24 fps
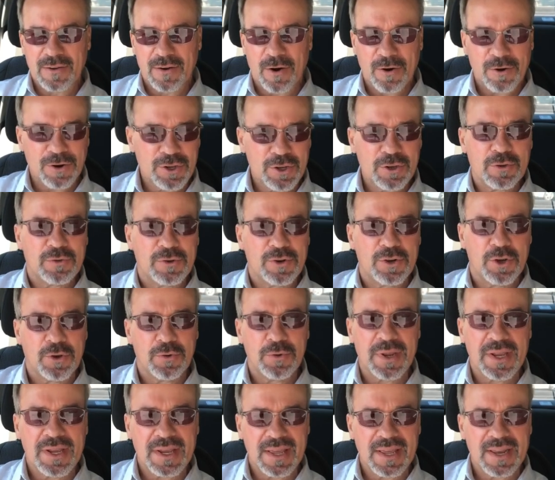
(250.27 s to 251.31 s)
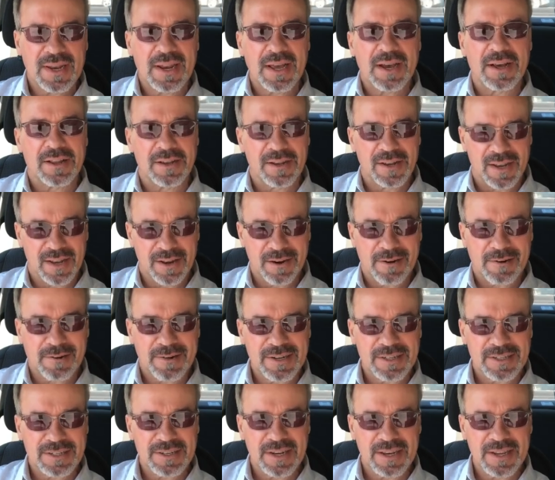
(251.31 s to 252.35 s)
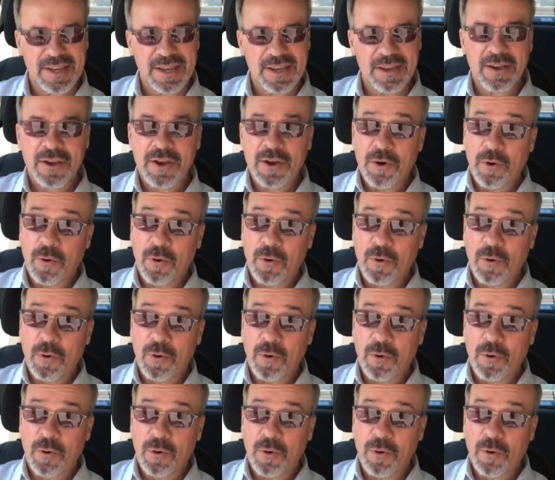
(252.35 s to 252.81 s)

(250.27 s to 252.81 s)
are you doing it hilariously?